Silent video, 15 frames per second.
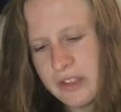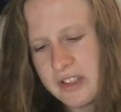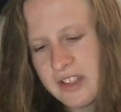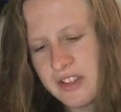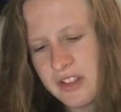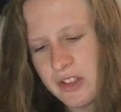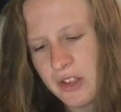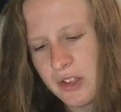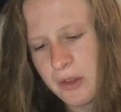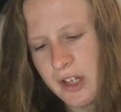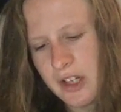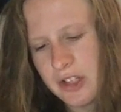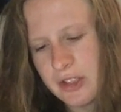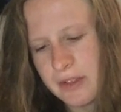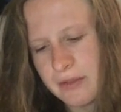Oh, this is a good
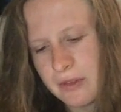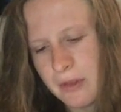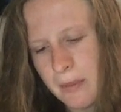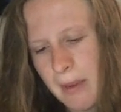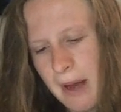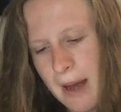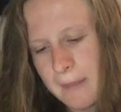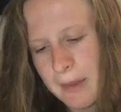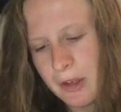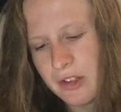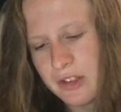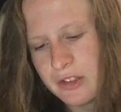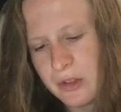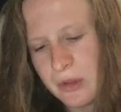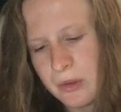question from Pat
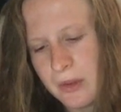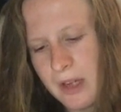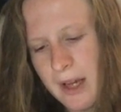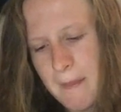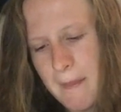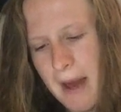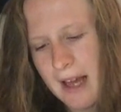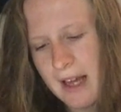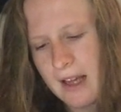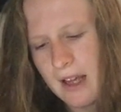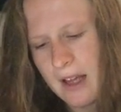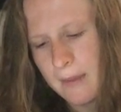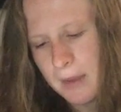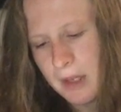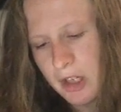McChrystal at
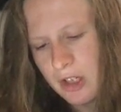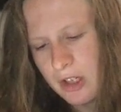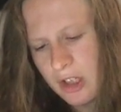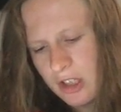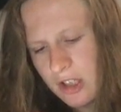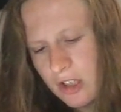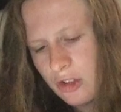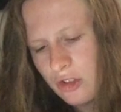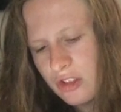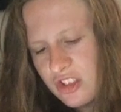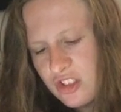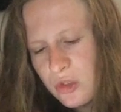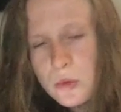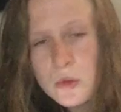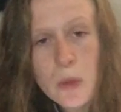
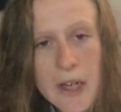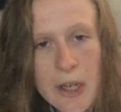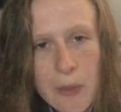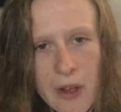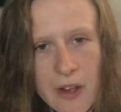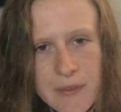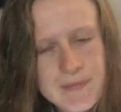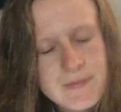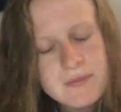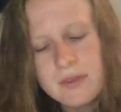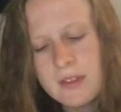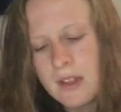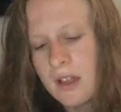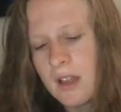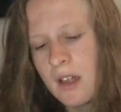McChrystal21.
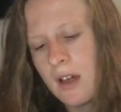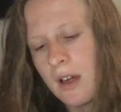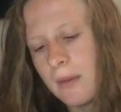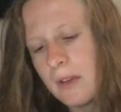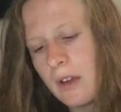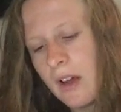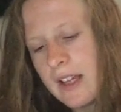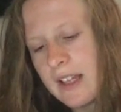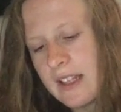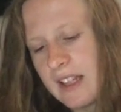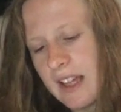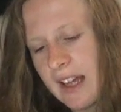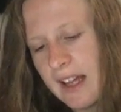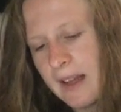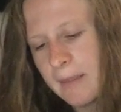I'm liking
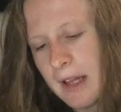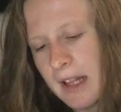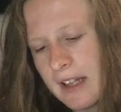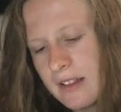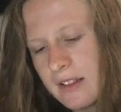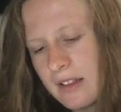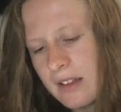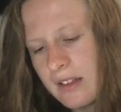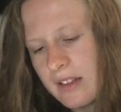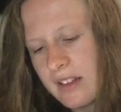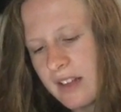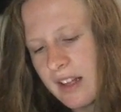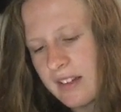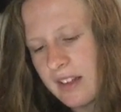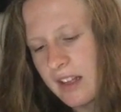that app, man, it's
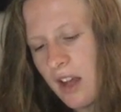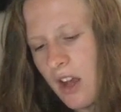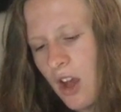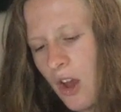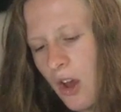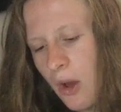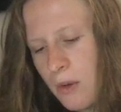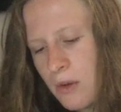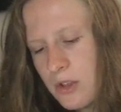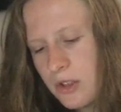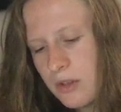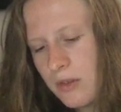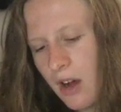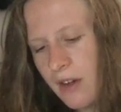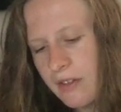snazzy. Who would
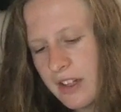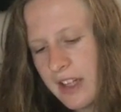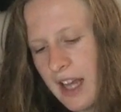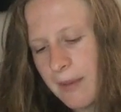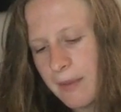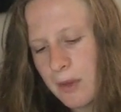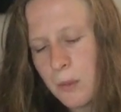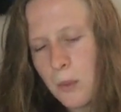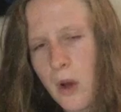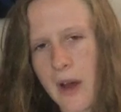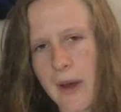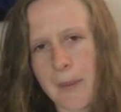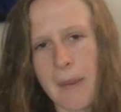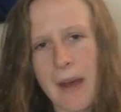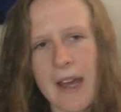you rather have kept a
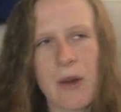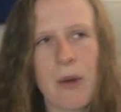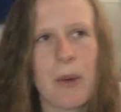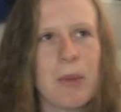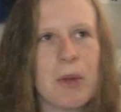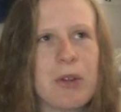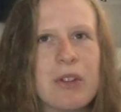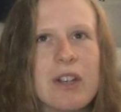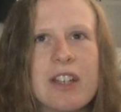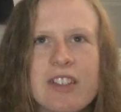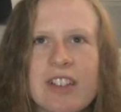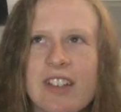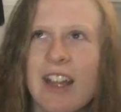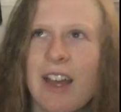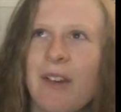while, Bale or
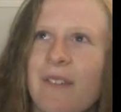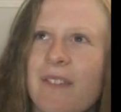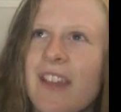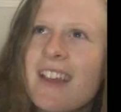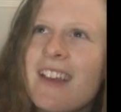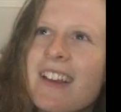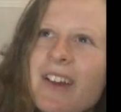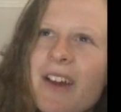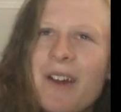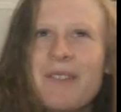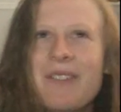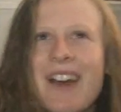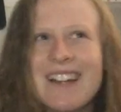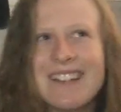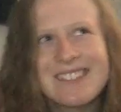Modric? Now,
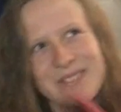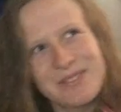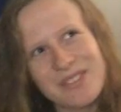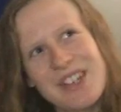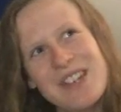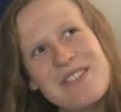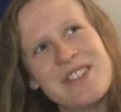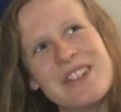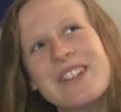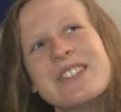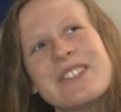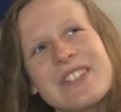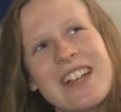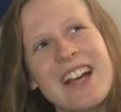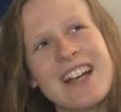going back to
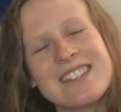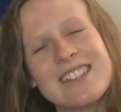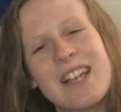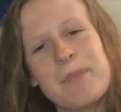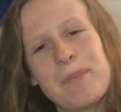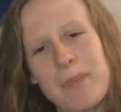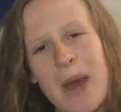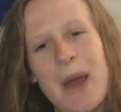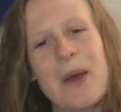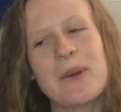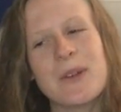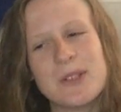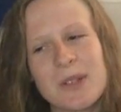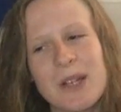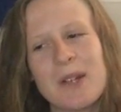previous when I said Bale
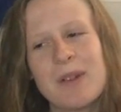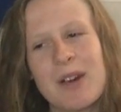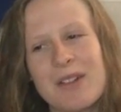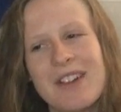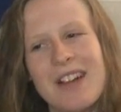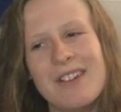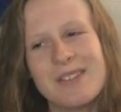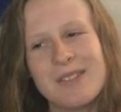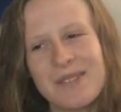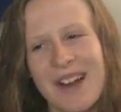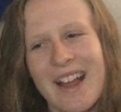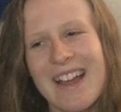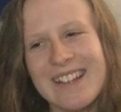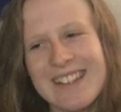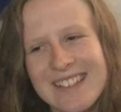was one of my favourite
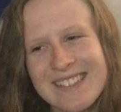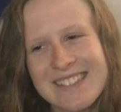players,